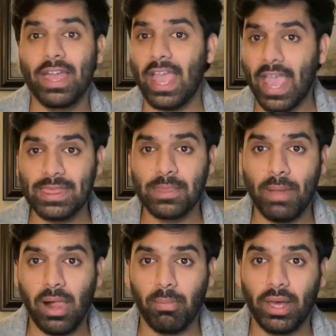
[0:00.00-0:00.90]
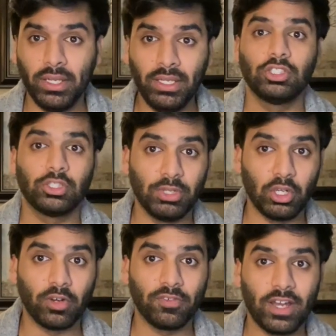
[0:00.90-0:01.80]
and the bell button to be
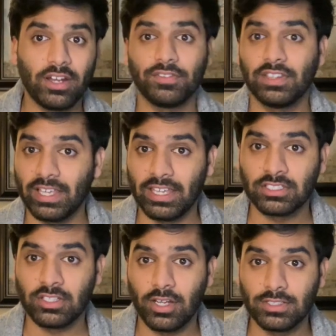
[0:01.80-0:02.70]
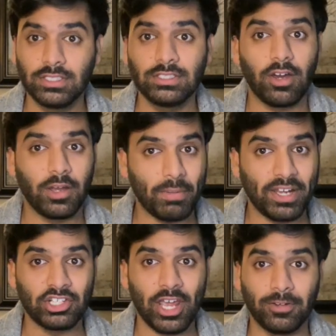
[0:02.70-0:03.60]
notified of the latest content on my
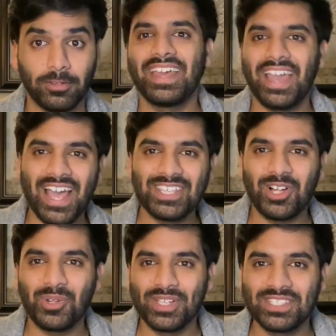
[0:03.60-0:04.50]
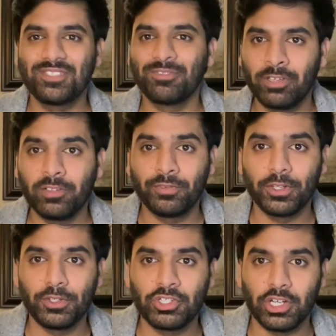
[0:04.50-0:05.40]
channel. As always, feel free
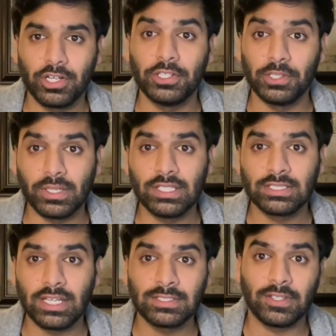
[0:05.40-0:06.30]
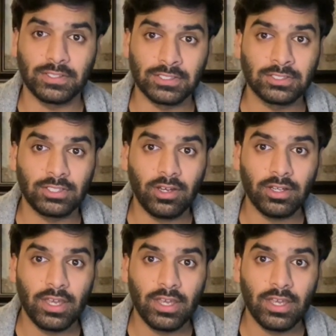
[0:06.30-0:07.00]
to share your insights on this stock,